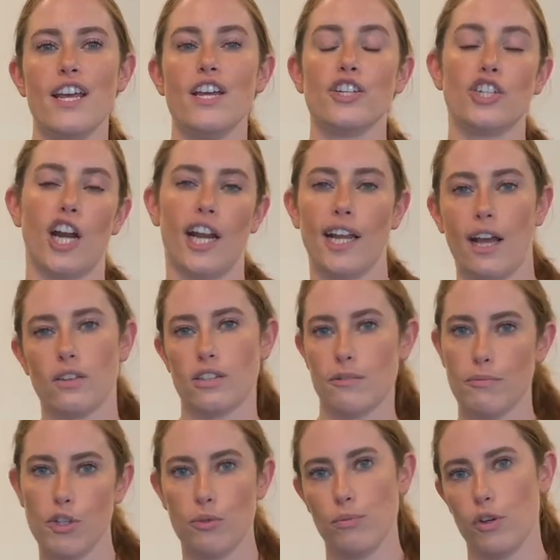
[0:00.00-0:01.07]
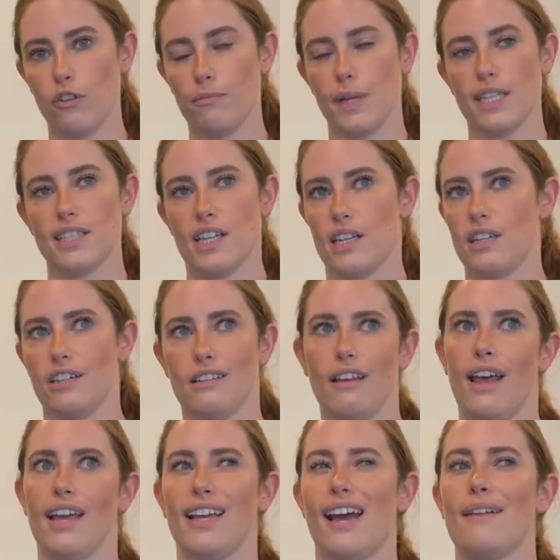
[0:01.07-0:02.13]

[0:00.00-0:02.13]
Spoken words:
trying out some new movements and you're like,